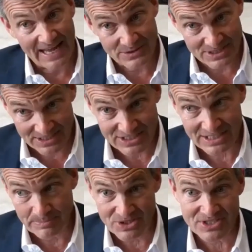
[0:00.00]
Now
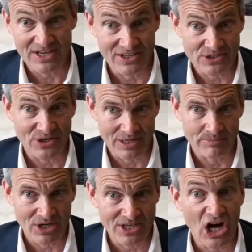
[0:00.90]
60% of the
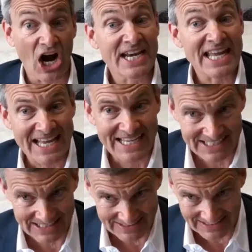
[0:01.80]
target market
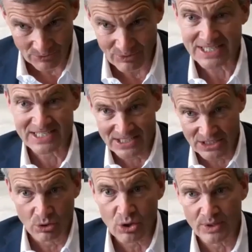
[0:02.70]
unaided with a
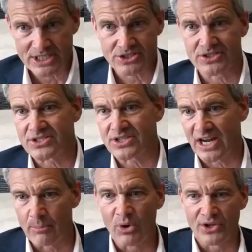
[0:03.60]
single question,
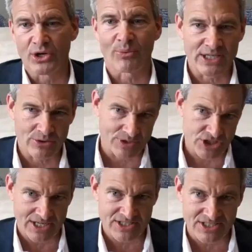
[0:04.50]
say, I'm willing to write you a
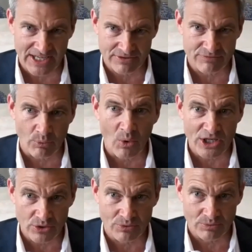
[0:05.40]
check stand for
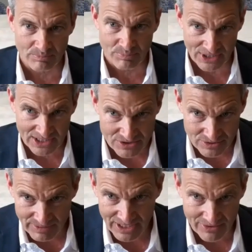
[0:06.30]
what you bring
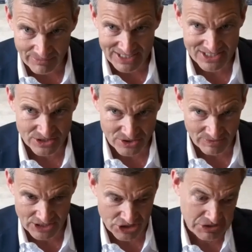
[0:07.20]
to bear in my
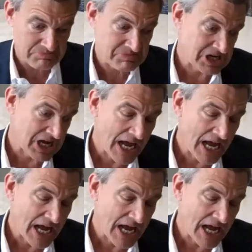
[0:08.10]
situation.